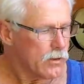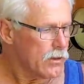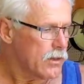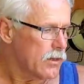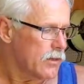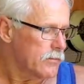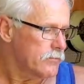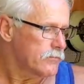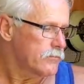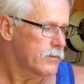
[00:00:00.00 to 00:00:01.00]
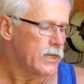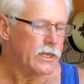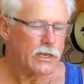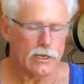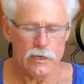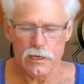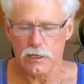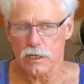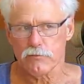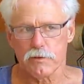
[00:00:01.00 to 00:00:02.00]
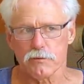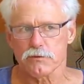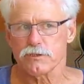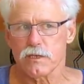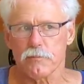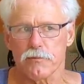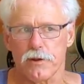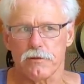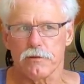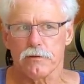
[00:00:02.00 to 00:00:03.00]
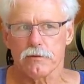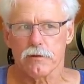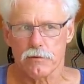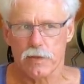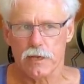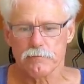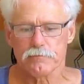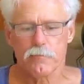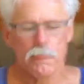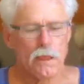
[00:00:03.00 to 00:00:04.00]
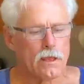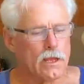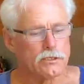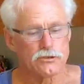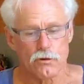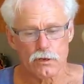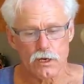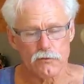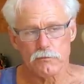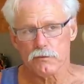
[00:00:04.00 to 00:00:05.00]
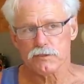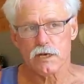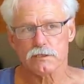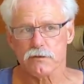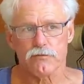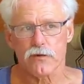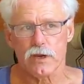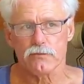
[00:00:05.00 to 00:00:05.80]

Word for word: um, media and government were separate, okay? And so government was actually afraid